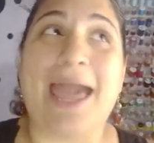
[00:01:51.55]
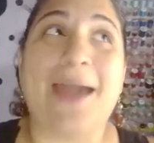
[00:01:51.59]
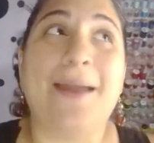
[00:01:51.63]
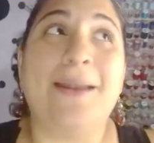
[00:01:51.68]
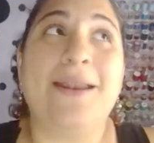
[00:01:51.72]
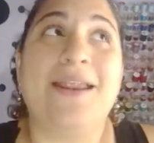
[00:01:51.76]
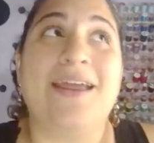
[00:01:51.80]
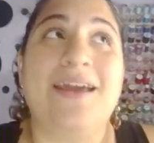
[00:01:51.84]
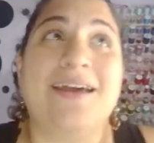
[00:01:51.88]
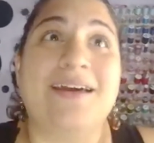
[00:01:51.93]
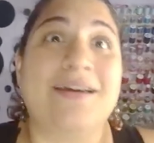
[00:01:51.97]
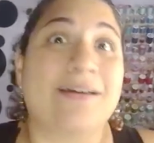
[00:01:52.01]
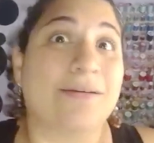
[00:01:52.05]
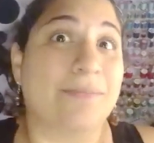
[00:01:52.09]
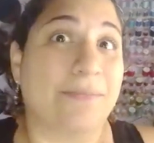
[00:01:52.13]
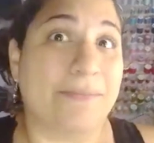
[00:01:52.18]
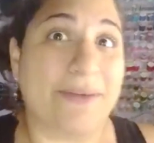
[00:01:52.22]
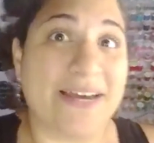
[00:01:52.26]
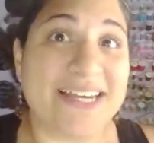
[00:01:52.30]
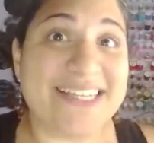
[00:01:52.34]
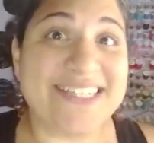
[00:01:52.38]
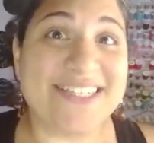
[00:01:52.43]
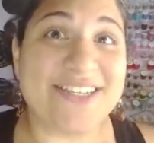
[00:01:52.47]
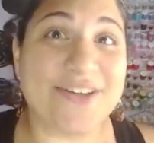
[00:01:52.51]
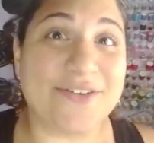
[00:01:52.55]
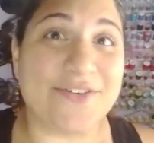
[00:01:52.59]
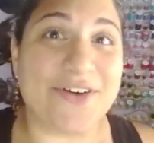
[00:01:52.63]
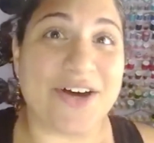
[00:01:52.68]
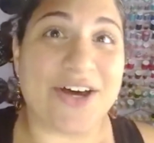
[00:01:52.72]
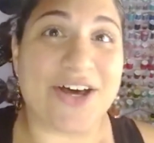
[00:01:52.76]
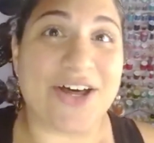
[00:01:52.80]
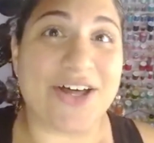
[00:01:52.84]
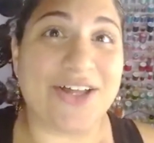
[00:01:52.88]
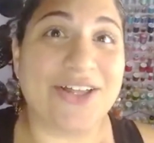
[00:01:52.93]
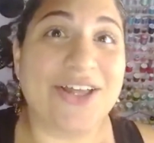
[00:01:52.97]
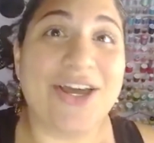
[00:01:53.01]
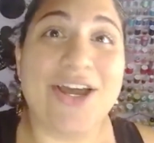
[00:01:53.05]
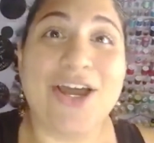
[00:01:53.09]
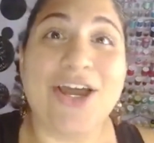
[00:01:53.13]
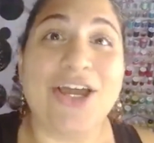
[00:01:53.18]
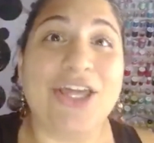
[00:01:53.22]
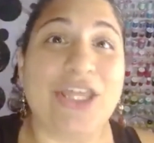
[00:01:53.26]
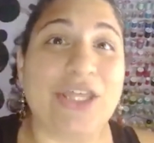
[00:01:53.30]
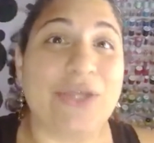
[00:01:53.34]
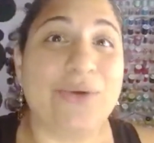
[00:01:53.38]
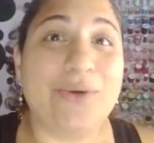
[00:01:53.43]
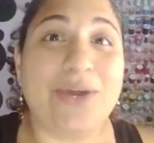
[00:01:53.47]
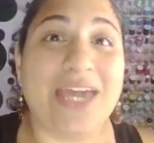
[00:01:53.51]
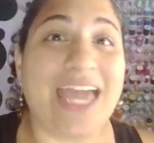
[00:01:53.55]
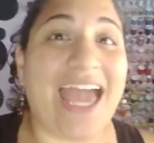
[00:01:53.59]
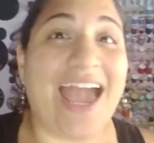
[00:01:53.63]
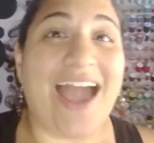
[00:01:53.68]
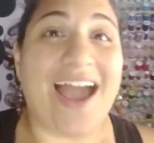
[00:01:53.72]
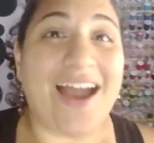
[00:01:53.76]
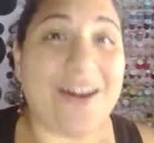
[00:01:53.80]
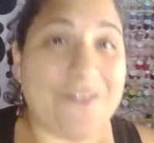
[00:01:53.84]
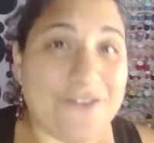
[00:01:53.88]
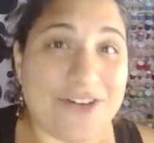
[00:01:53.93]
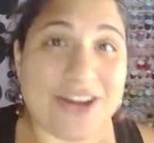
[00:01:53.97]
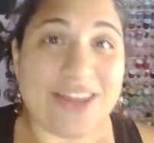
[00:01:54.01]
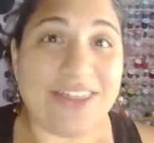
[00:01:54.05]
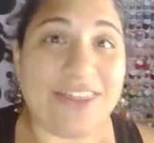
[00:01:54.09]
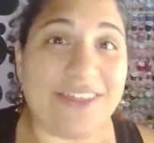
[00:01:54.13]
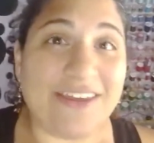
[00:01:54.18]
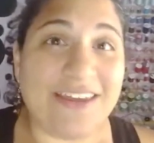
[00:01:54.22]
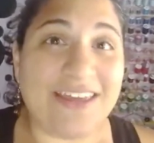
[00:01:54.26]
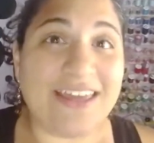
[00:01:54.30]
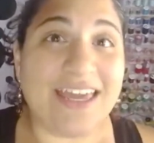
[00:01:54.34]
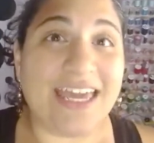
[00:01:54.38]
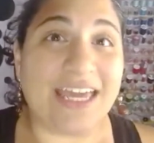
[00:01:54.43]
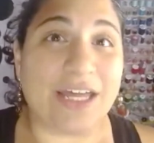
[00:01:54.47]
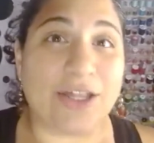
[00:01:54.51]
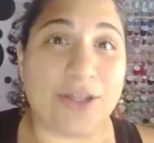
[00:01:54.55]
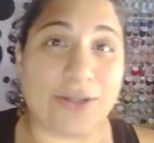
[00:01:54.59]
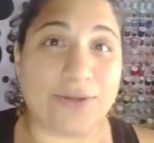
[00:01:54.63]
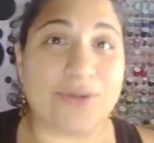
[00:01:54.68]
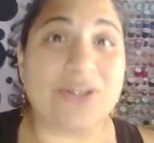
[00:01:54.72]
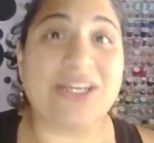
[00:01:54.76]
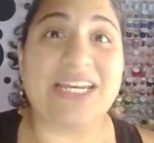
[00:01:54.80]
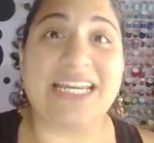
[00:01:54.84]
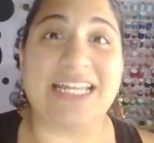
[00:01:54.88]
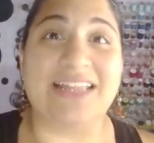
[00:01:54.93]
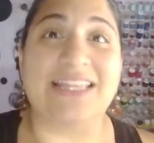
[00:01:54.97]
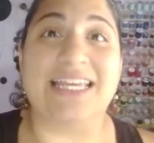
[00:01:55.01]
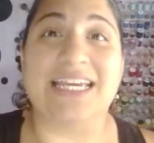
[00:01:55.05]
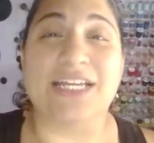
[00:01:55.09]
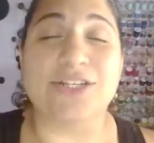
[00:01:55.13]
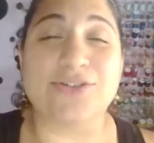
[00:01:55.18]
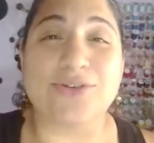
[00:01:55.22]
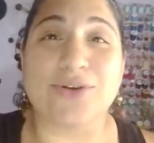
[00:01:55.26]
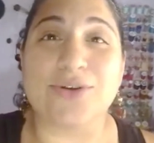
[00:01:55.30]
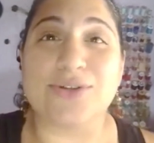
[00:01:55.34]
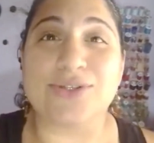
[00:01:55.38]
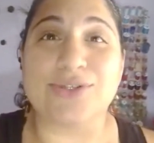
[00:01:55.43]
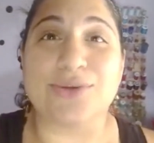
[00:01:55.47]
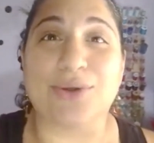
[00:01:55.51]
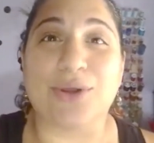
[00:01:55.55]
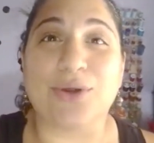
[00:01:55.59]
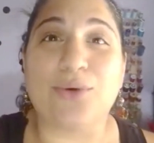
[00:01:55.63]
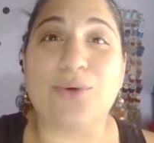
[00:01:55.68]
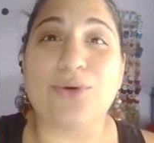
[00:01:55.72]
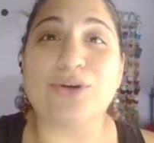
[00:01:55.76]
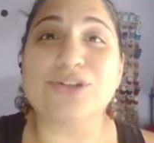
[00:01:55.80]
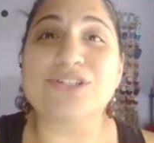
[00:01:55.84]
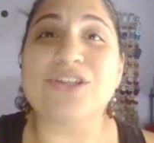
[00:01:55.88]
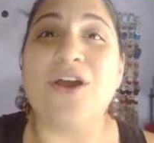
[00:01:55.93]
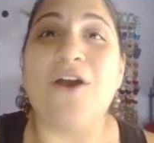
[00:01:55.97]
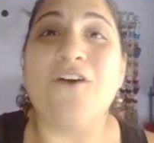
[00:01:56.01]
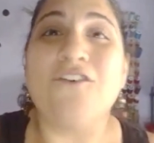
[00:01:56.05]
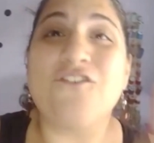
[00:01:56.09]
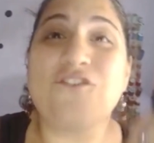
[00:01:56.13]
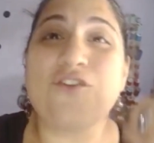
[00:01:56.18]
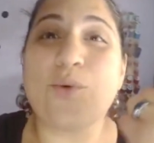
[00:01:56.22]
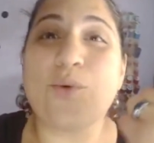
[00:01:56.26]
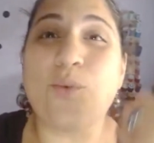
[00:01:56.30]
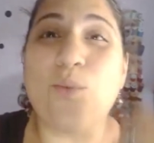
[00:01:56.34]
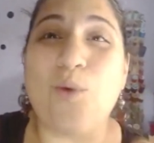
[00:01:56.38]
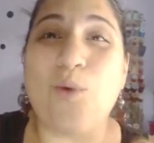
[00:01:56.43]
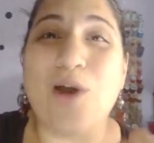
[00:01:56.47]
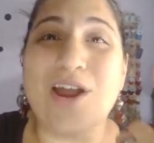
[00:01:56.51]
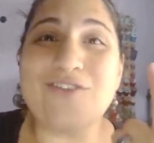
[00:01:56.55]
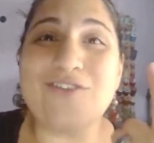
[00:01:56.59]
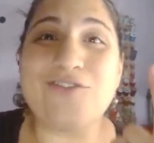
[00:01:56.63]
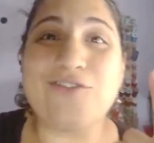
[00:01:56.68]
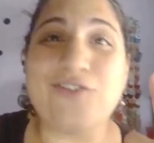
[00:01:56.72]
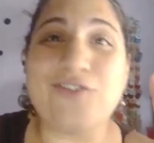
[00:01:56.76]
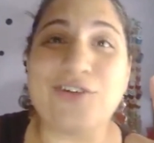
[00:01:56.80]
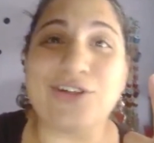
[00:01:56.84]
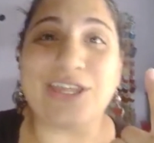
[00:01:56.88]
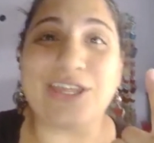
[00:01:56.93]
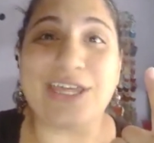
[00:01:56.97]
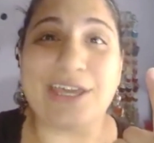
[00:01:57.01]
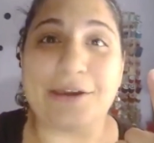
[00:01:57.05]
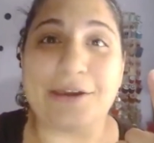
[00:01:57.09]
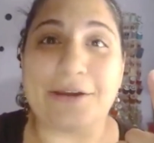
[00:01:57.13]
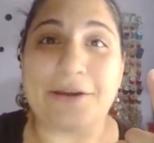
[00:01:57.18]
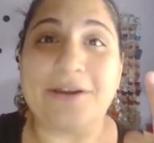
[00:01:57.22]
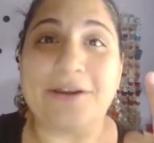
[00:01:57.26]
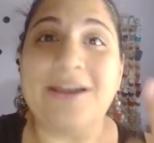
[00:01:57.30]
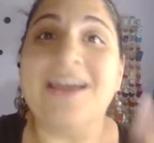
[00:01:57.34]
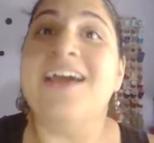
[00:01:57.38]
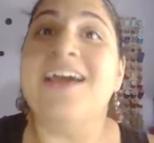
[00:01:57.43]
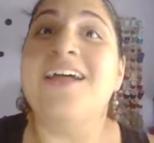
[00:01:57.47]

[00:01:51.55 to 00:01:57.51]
And best of all, you get everything included in the Intro to Sewing course for 1 full year.